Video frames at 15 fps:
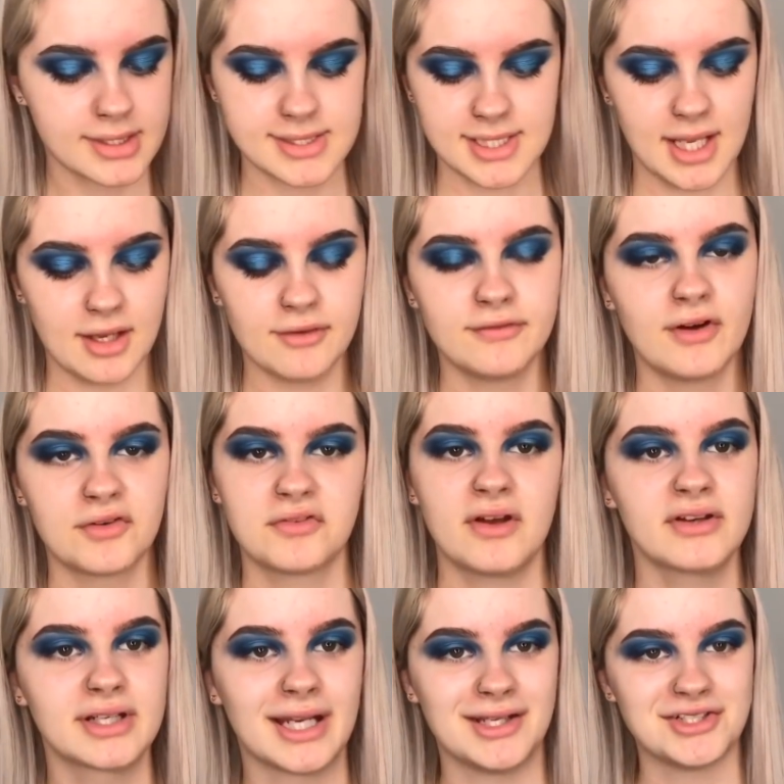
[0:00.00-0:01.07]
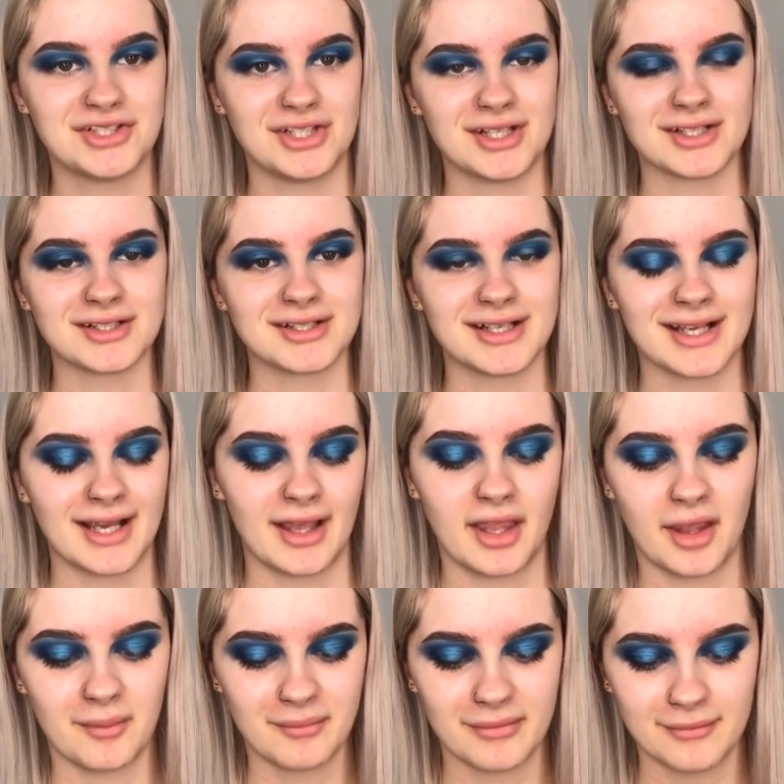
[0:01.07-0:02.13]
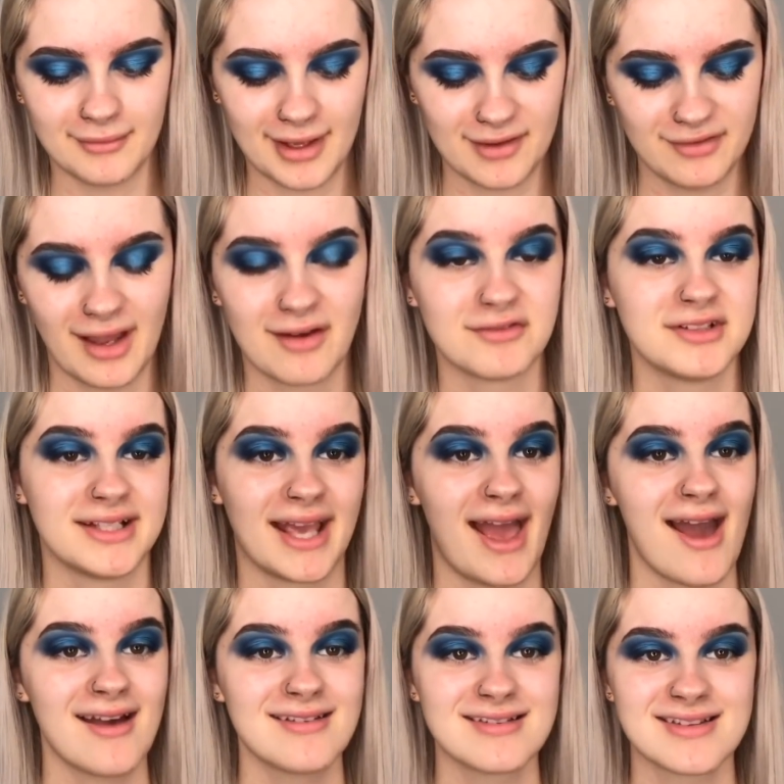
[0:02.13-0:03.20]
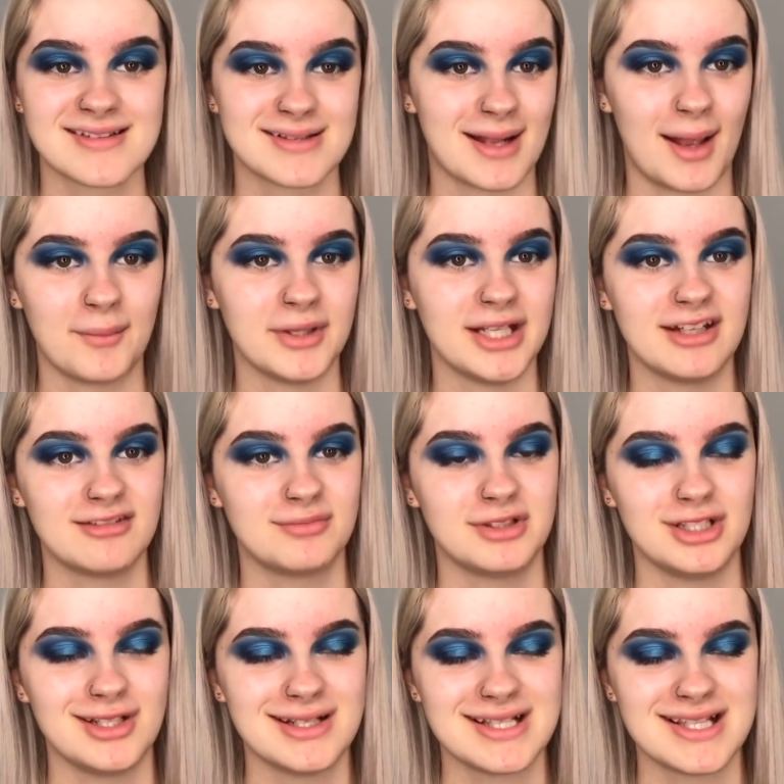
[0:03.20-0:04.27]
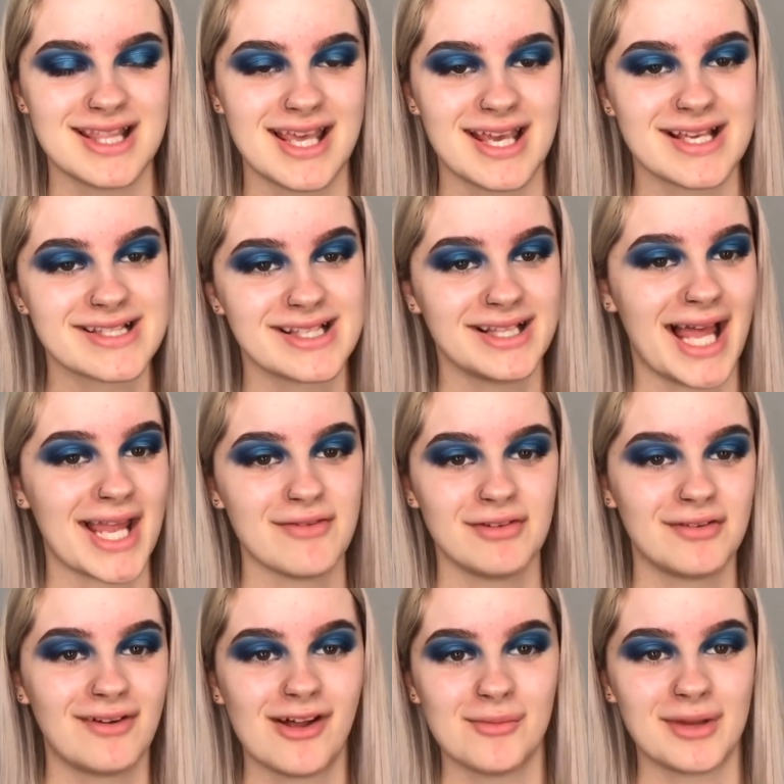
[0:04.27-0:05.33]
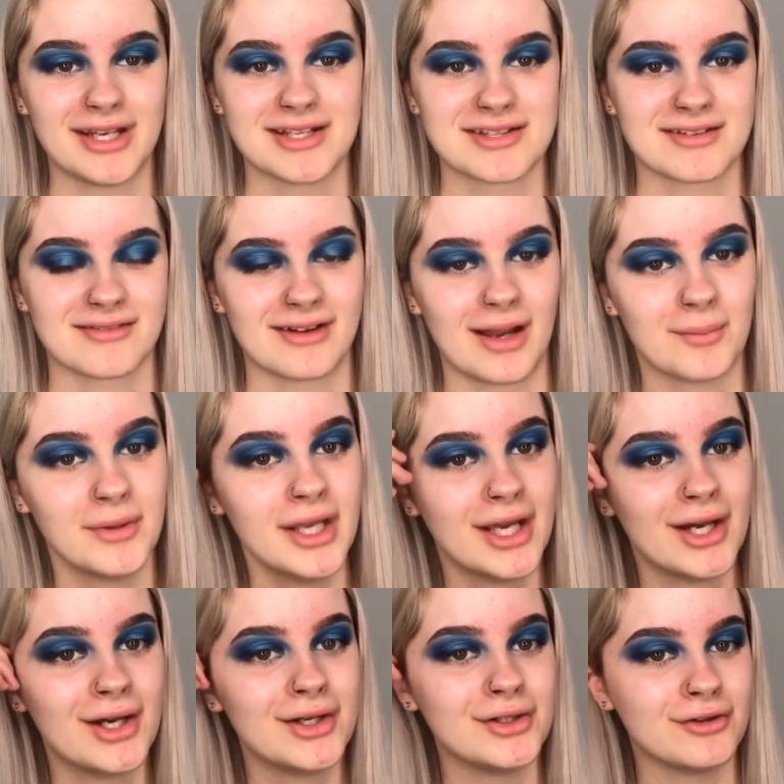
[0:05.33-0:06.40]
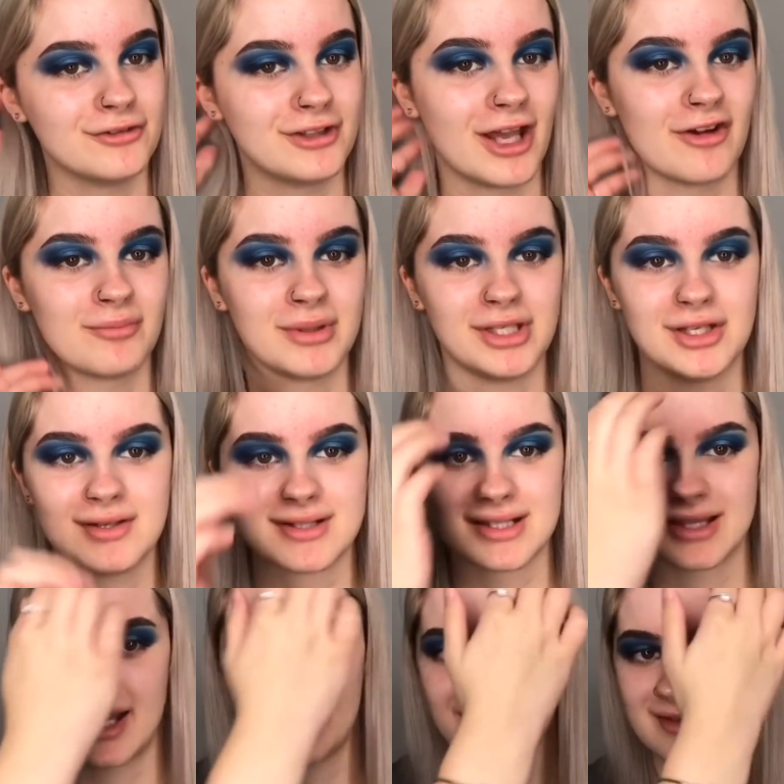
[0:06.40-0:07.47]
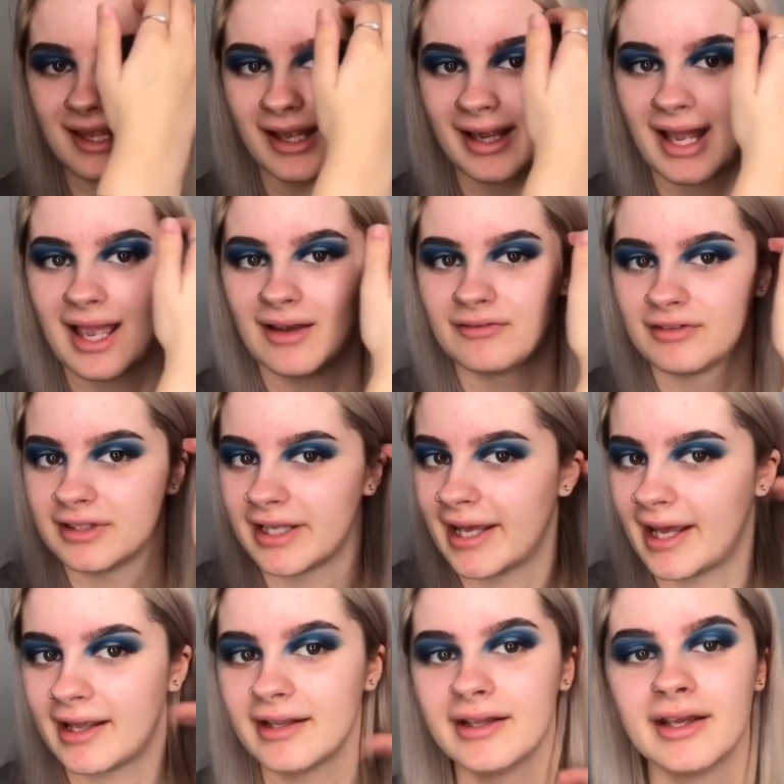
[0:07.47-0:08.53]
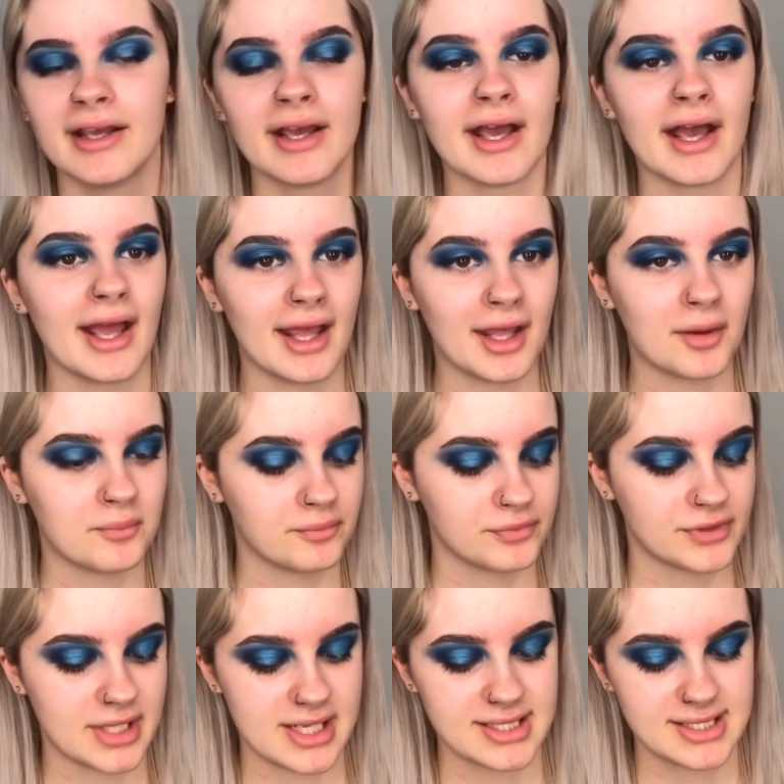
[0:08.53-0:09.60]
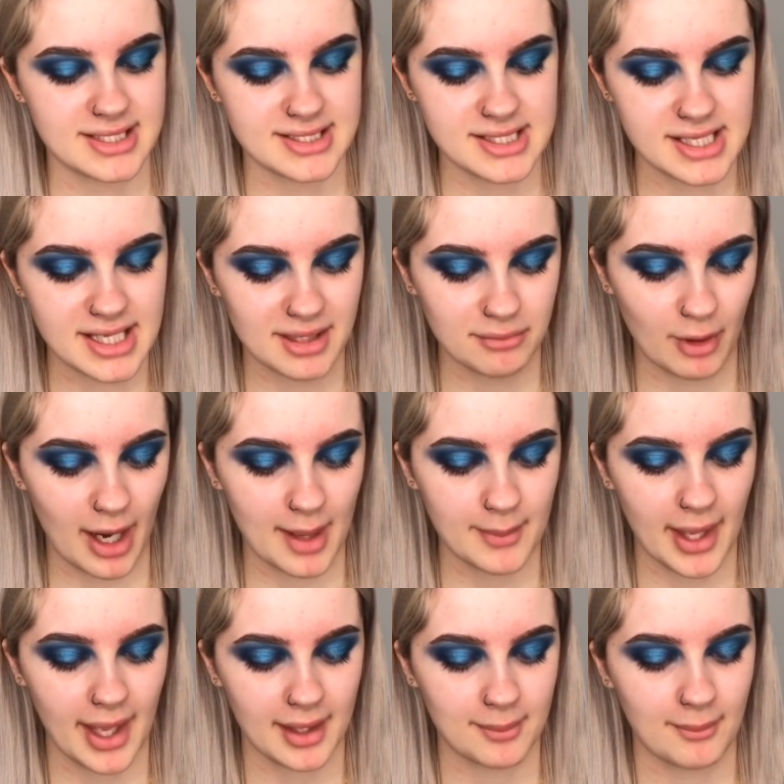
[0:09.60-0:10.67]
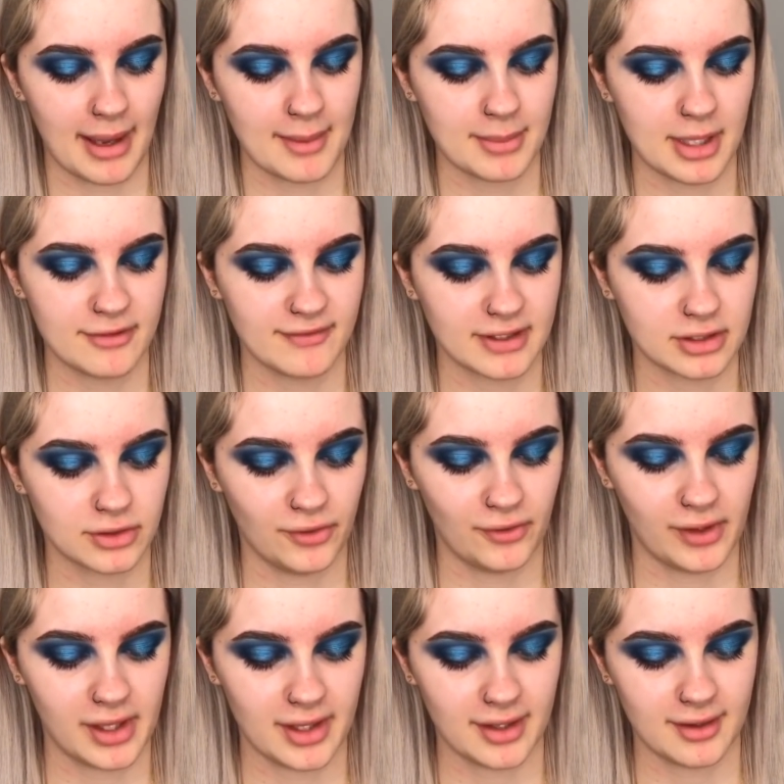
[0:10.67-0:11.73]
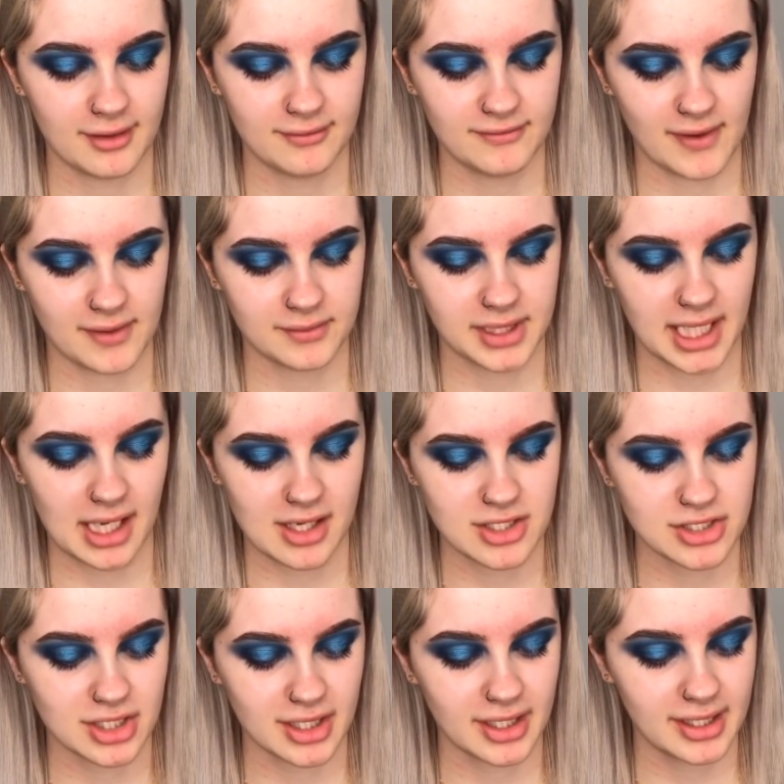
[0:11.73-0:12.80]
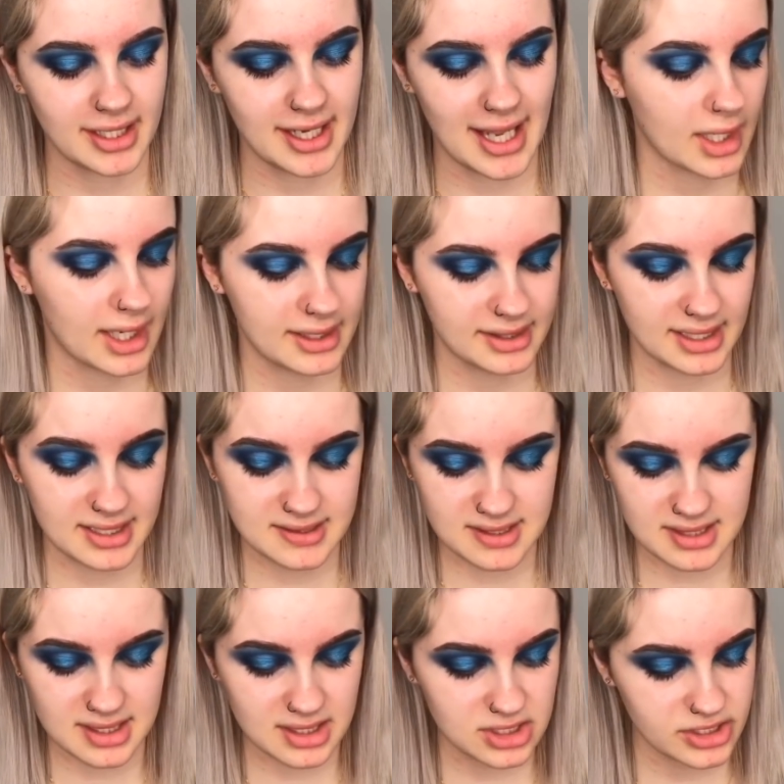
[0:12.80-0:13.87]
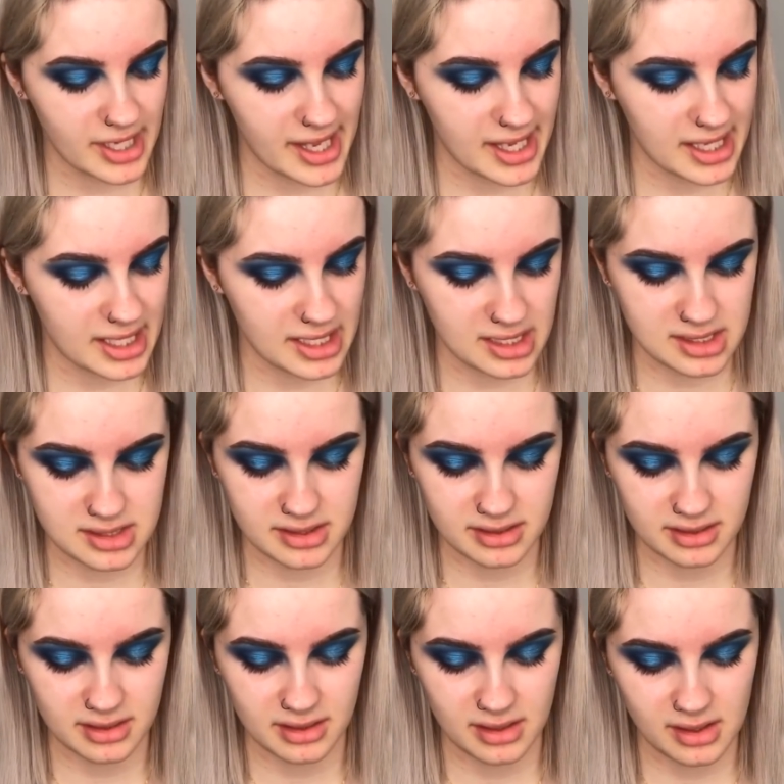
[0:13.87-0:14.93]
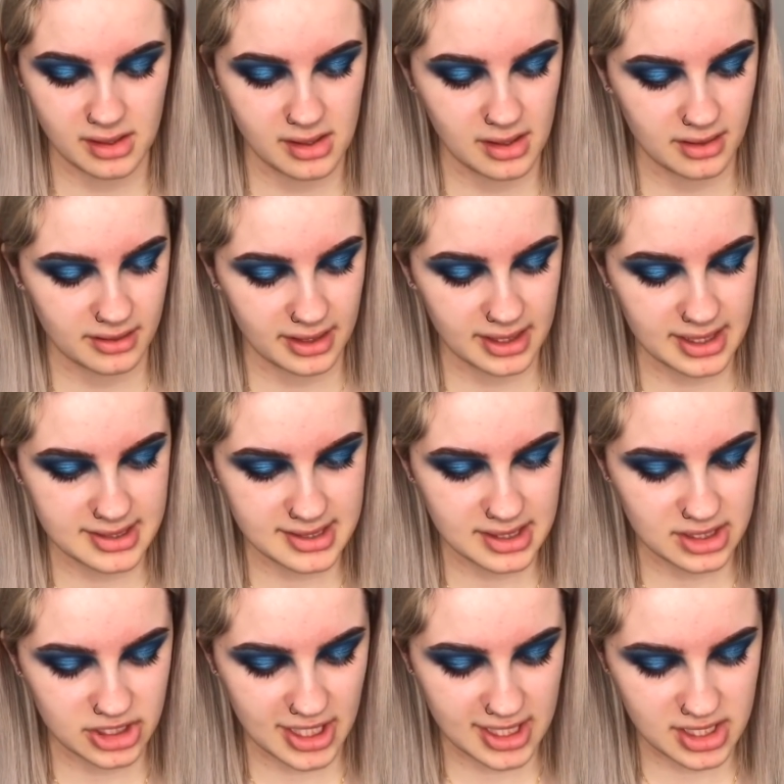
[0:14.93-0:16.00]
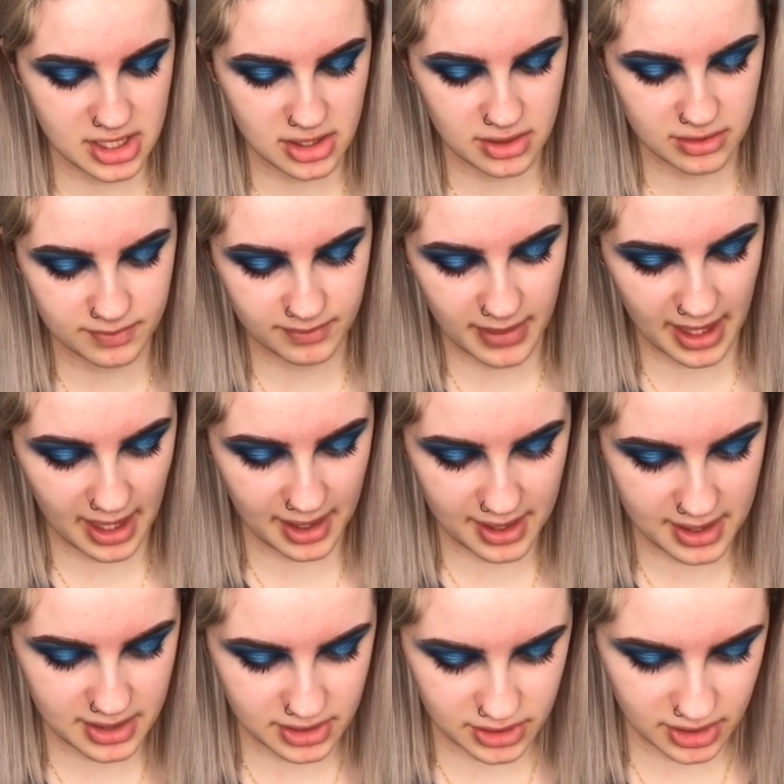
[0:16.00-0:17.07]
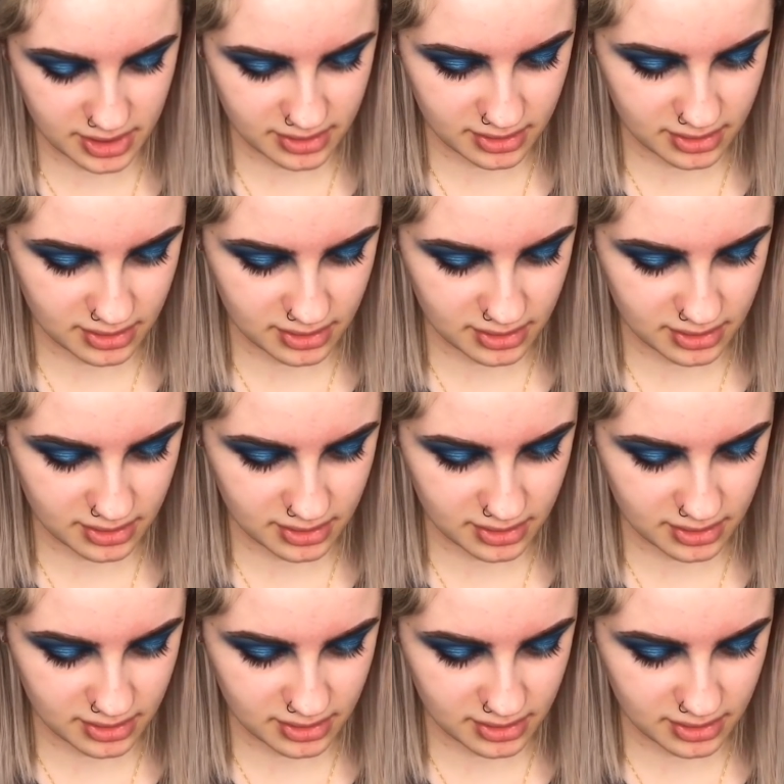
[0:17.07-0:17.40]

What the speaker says: So for foundation, if you haven't guessed, I mean, I've been using this, like if you follow me on Instagram, you'll know I've been using this like every day. This is the Primark My Perfect Colour foundation, and this is in the shade, I think it's in the shade Nude Beige.